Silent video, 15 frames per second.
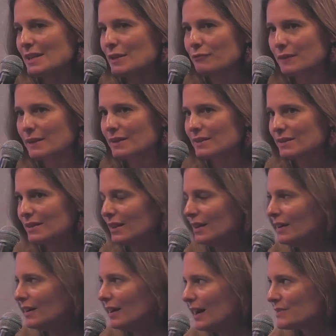think
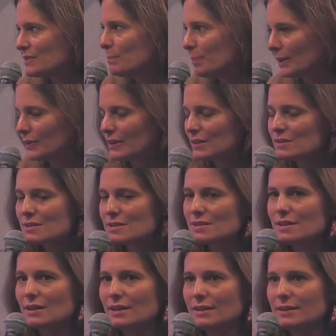as a parent,